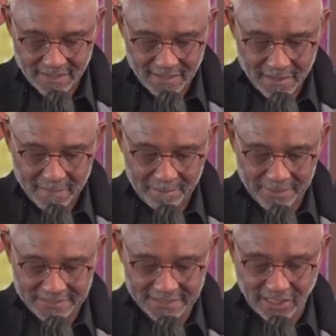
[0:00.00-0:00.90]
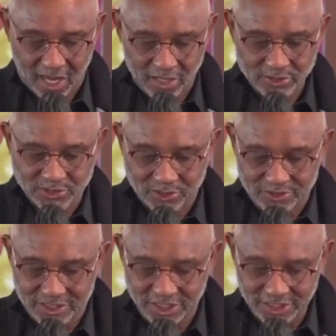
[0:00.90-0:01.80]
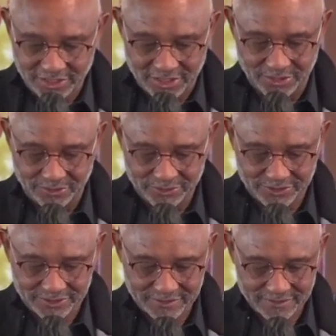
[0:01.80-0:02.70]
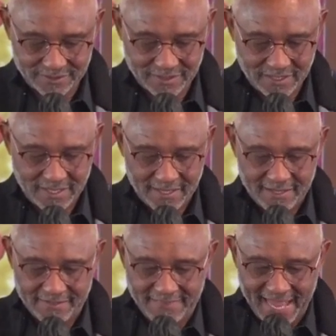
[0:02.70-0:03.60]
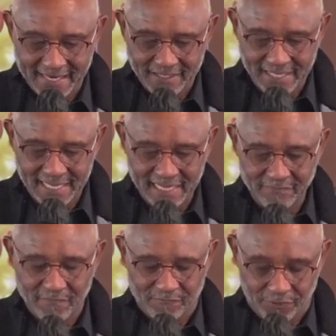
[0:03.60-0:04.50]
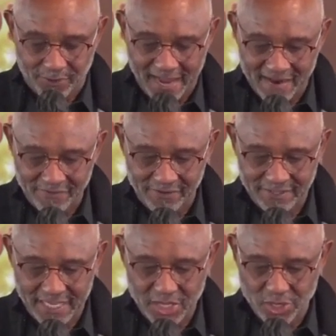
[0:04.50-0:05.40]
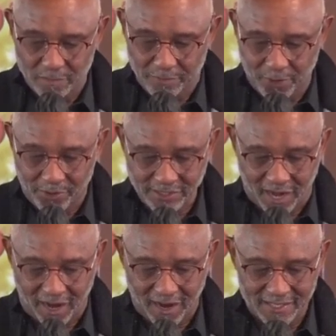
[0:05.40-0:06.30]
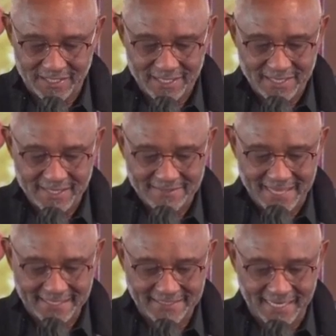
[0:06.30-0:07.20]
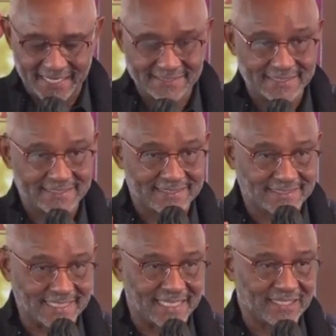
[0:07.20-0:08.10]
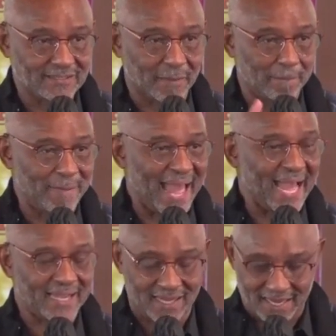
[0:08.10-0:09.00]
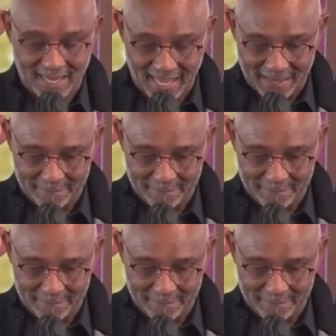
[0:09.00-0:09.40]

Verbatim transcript: But there's also good news. They live forever in your broken heart that doesn't seal back up.